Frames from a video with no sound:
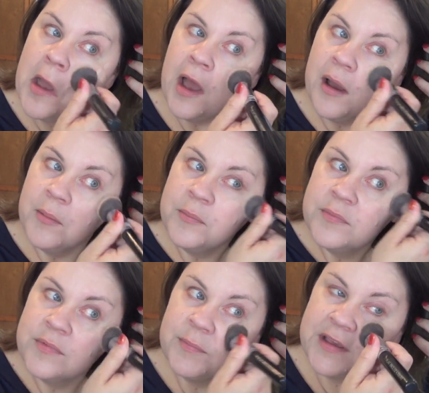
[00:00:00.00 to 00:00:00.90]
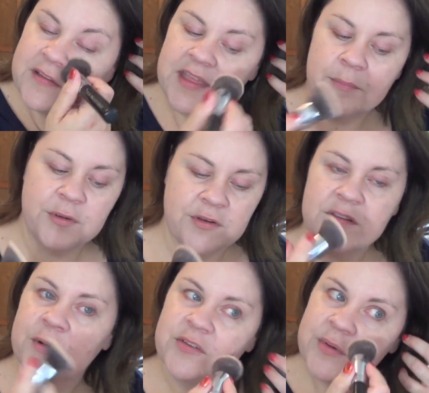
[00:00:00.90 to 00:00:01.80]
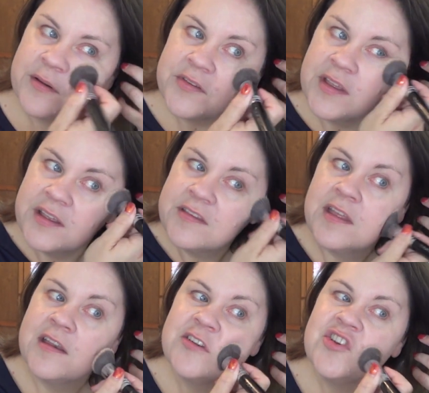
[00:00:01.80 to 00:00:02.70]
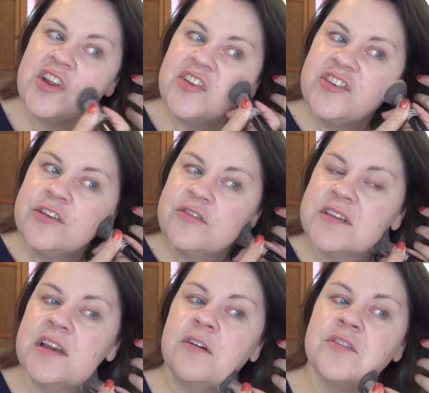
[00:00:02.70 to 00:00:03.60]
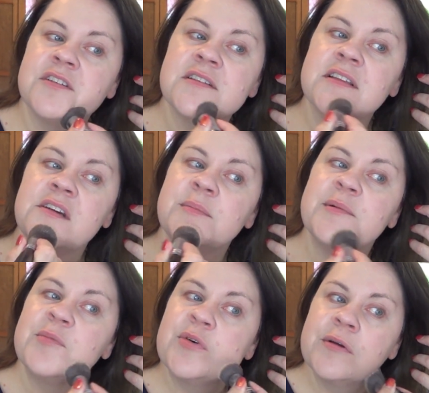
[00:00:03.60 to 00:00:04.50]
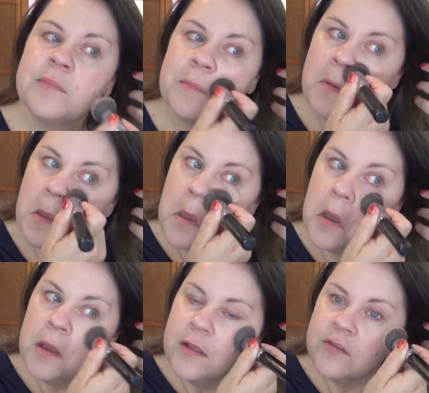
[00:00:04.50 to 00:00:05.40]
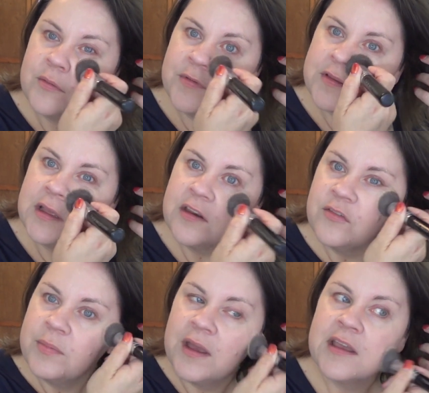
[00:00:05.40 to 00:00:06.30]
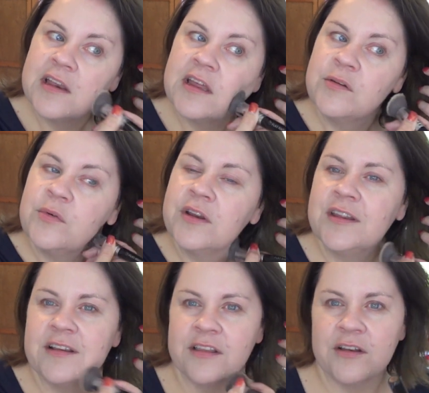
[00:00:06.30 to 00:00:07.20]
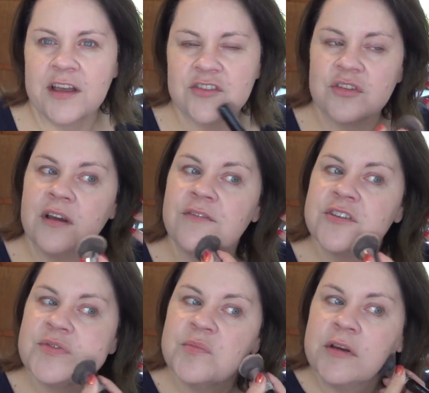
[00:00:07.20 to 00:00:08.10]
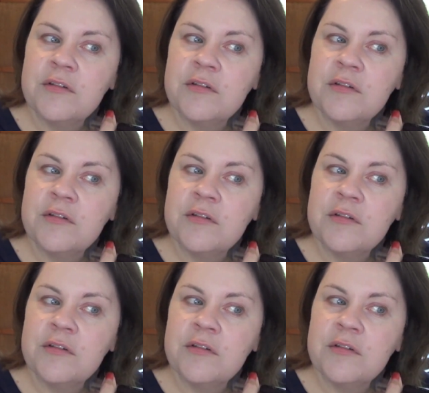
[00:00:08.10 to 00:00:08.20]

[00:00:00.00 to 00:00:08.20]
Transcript: Um, because that beauty sponge, what I was saying is that it, it sheers it out just a little bit more. So I'm just kind of packing on it where I need a little extra coverage with my